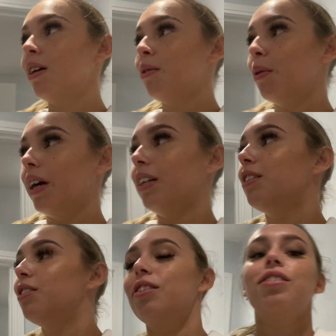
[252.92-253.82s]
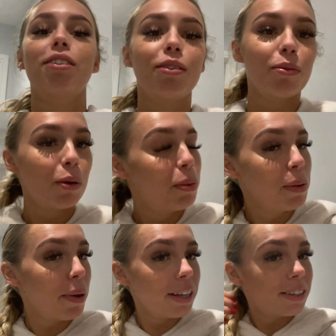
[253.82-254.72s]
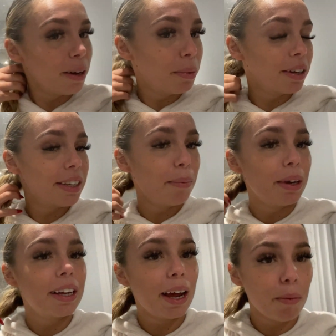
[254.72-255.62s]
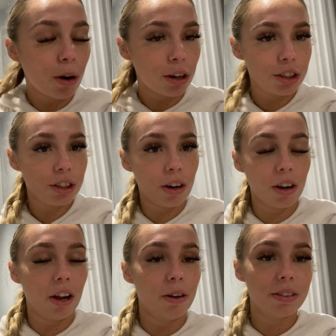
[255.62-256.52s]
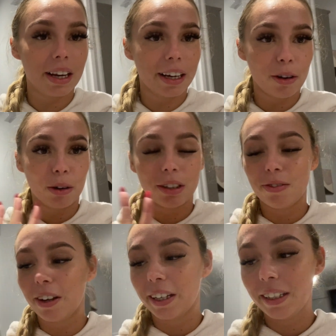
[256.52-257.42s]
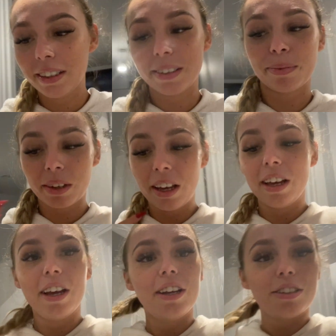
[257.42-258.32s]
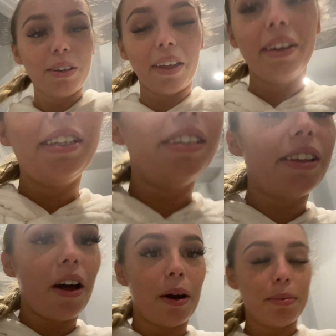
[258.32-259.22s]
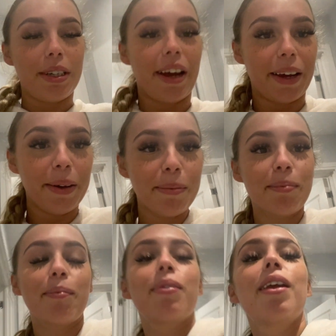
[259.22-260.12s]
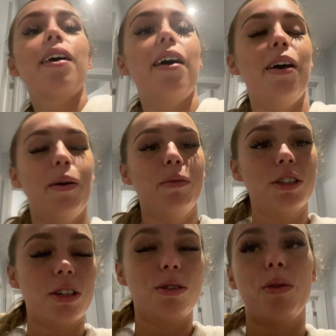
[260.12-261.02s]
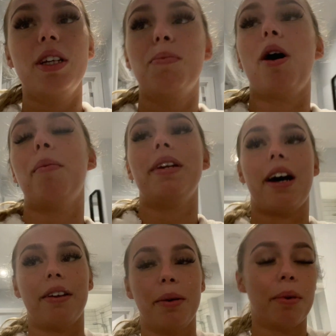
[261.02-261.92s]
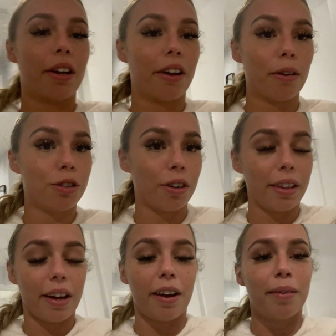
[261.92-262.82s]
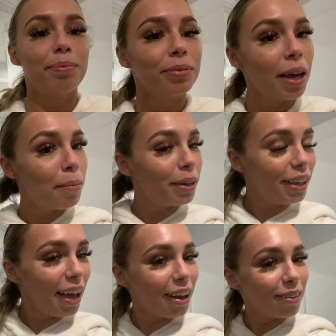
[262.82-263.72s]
which will be better because then we can like wash our clothes and like cook and things. So yeah, this is the update. We're just going to sort this apartment now and then we're going to go straight there. But yeah,